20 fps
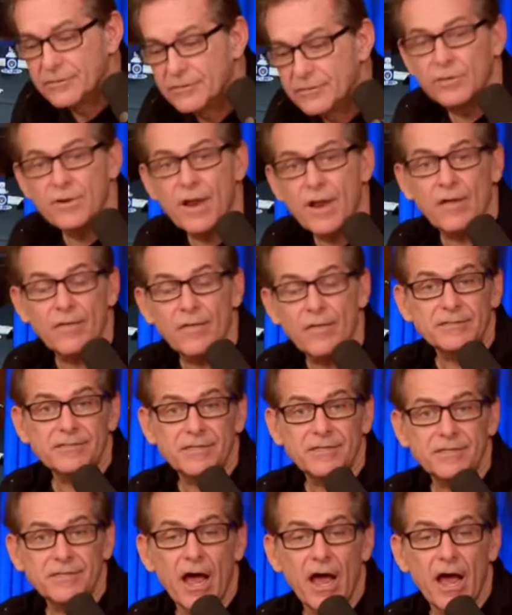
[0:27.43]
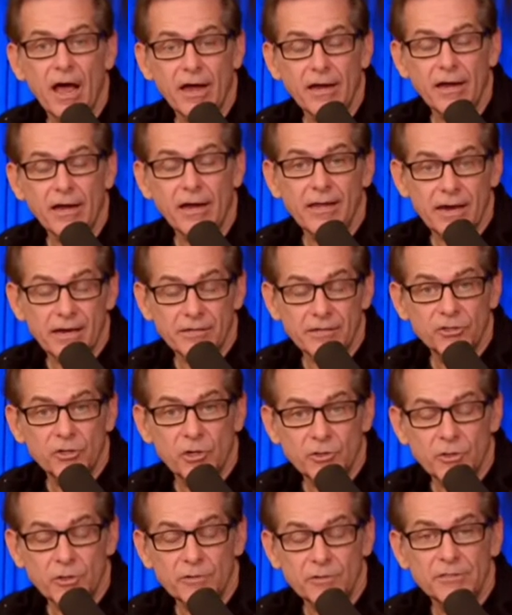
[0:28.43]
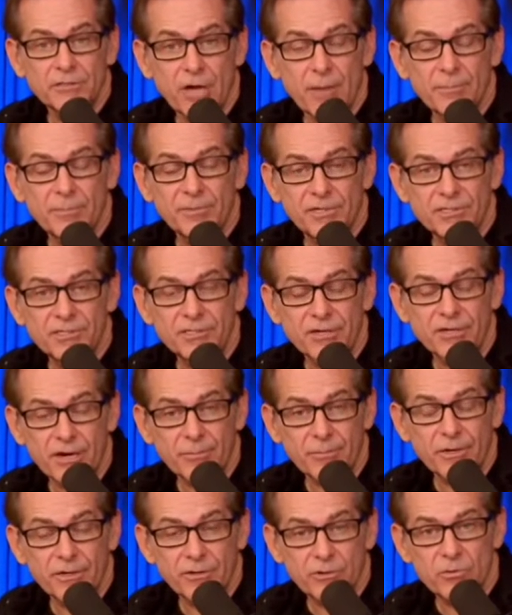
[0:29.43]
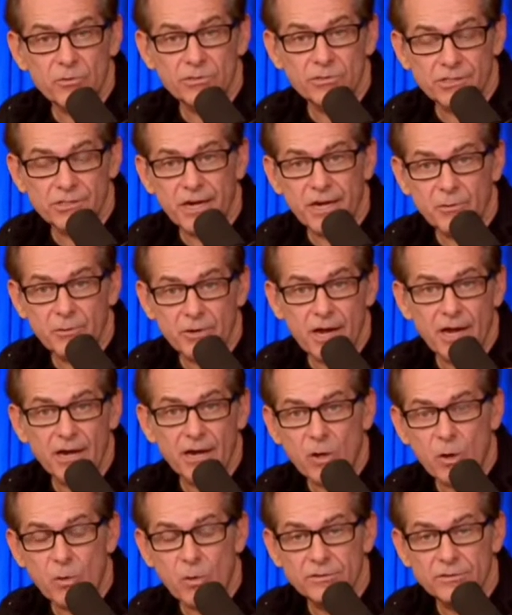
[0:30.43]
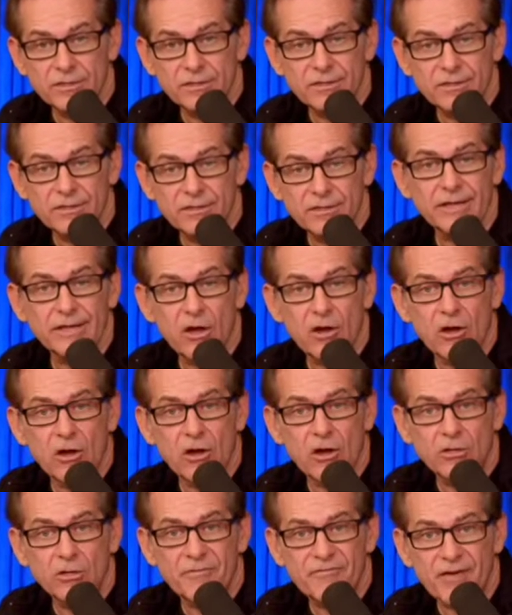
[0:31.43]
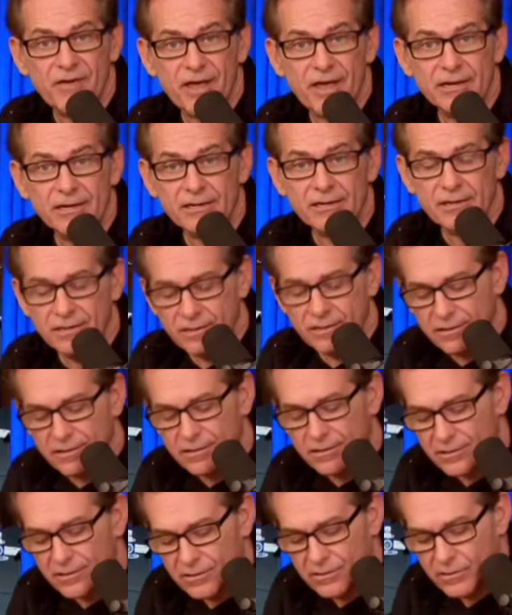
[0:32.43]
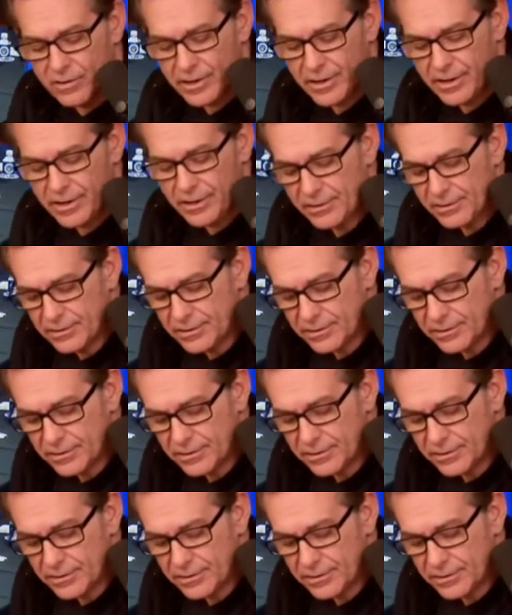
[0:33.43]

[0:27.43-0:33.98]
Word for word: So now that's the guy that I showed you at the top of the segment who was saying we got to go into the thing, and they all called him a Fed. Okay.